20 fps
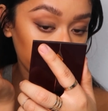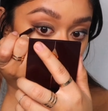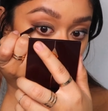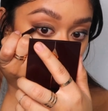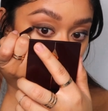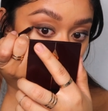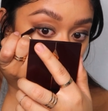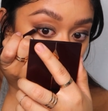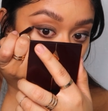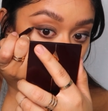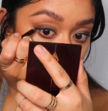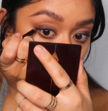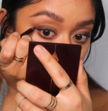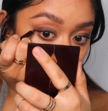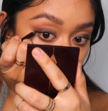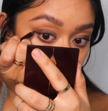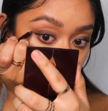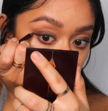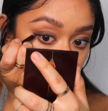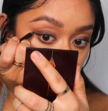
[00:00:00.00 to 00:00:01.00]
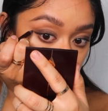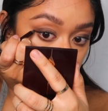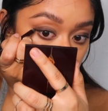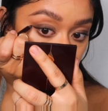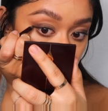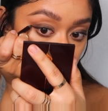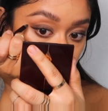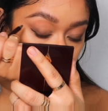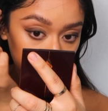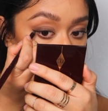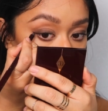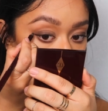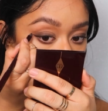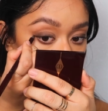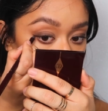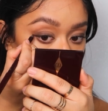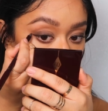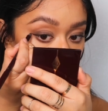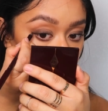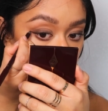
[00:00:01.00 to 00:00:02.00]
the outer corner to
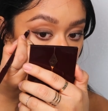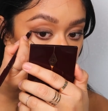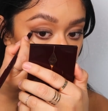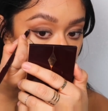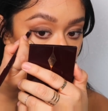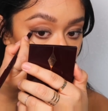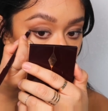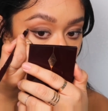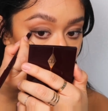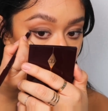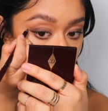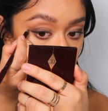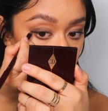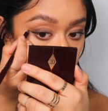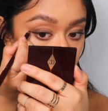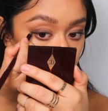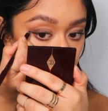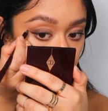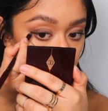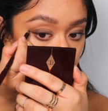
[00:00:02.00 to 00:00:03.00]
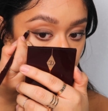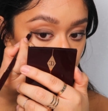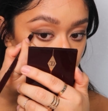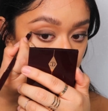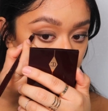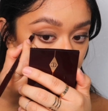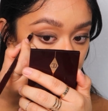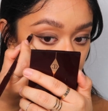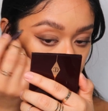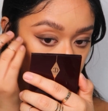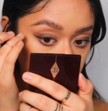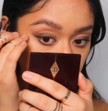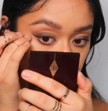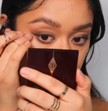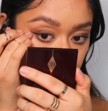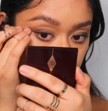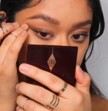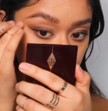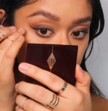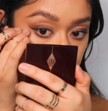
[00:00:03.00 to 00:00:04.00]
give just like a nice, soft,
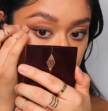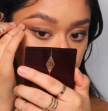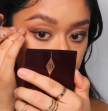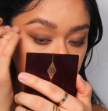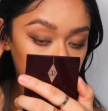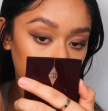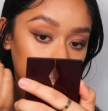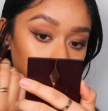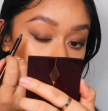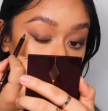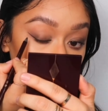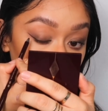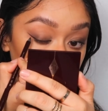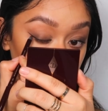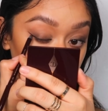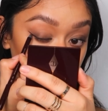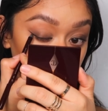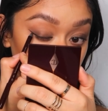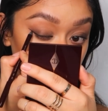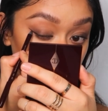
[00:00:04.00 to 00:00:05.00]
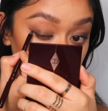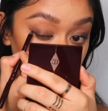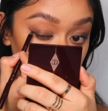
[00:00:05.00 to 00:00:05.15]
thin baby wing.